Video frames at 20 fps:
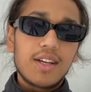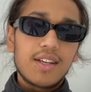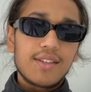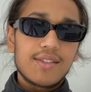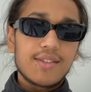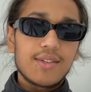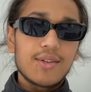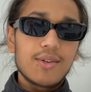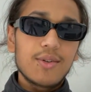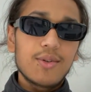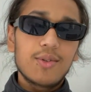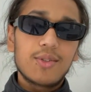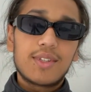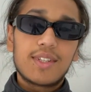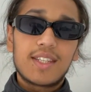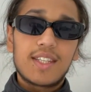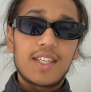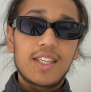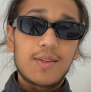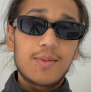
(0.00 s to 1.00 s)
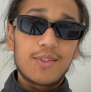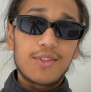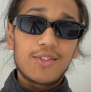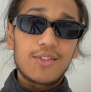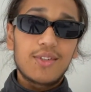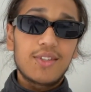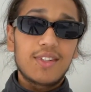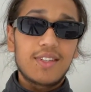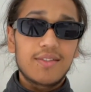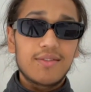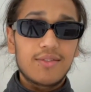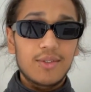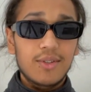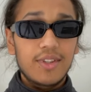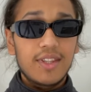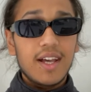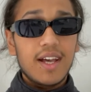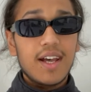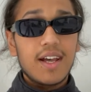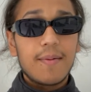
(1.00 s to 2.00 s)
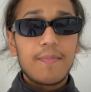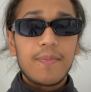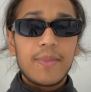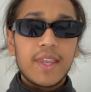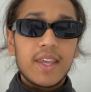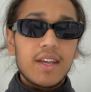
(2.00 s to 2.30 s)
so keep it tuned in for that.